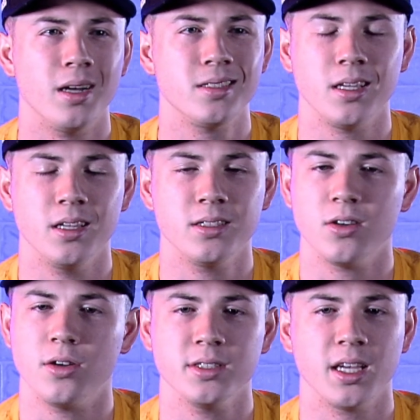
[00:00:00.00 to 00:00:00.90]
stayed there till
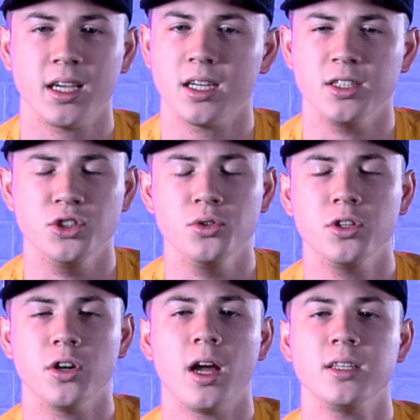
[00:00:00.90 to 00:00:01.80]
I was like a junior
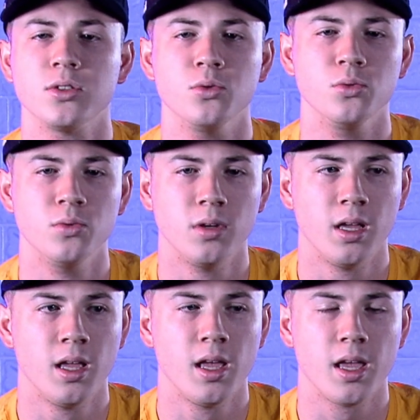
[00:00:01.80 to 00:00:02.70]
in high school.
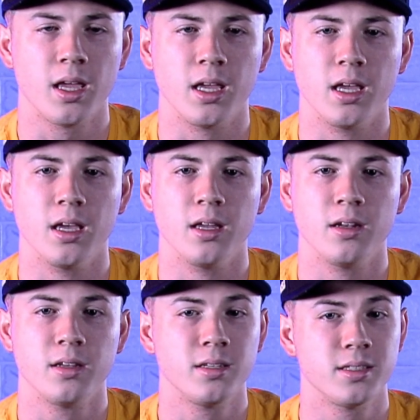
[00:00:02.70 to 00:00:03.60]
And
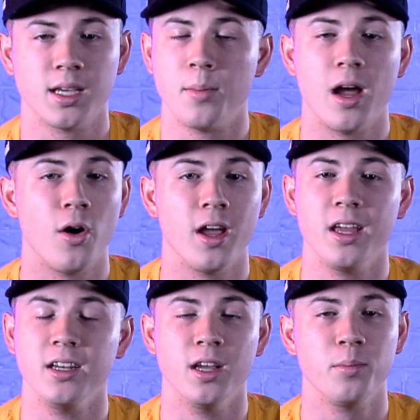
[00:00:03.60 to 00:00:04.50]
somehow I
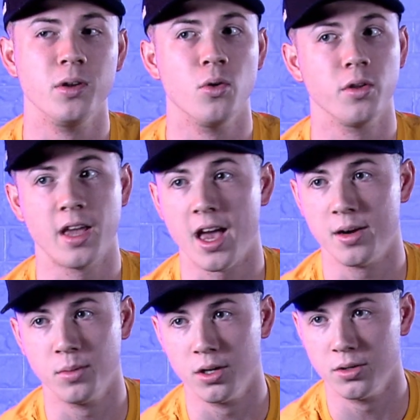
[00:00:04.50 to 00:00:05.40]
ended up in North
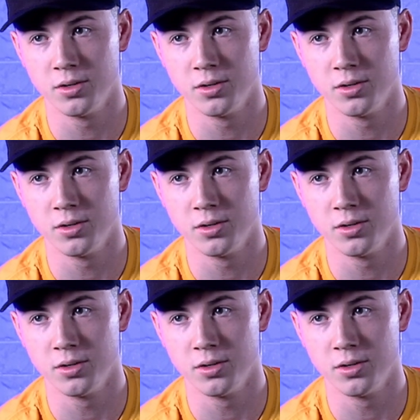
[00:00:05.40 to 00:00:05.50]
Attleboro.